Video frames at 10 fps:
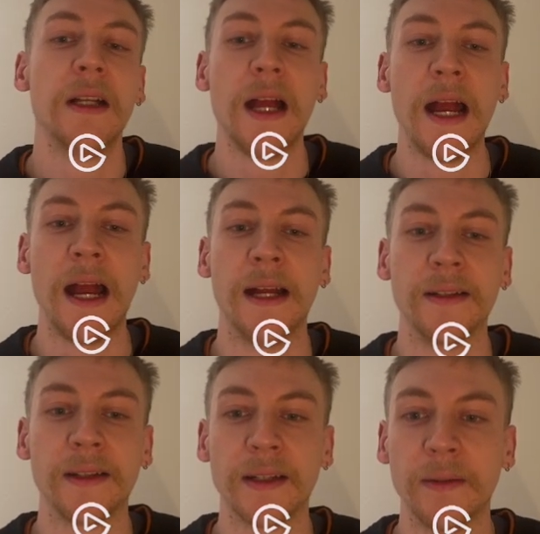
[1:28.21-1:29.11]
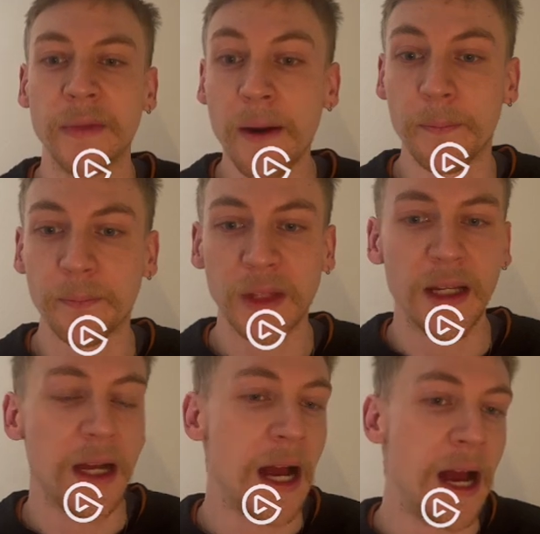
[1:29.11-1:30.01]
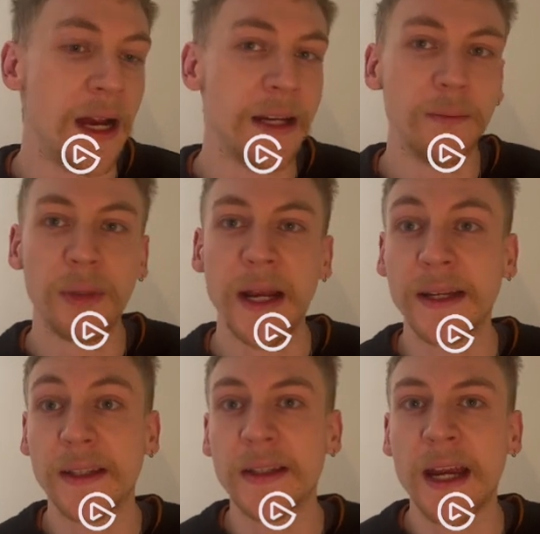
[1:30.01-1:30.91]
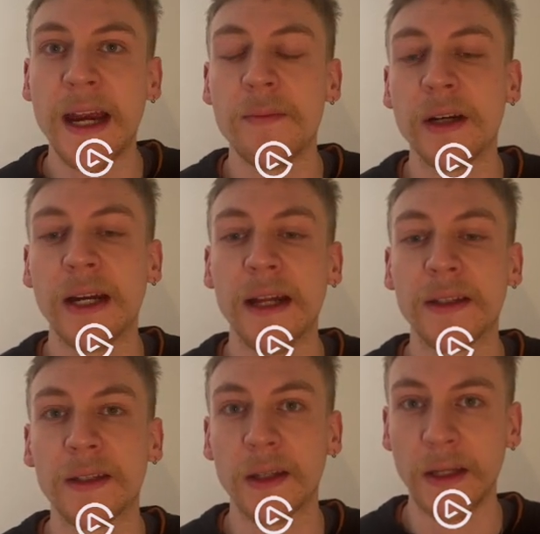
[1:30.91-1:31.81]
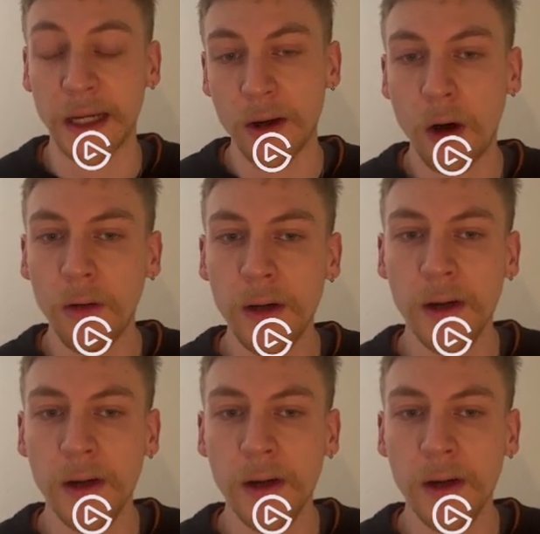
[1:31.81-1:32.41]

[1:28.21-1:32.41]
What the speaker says: And I am playing this game against Diggy Hole.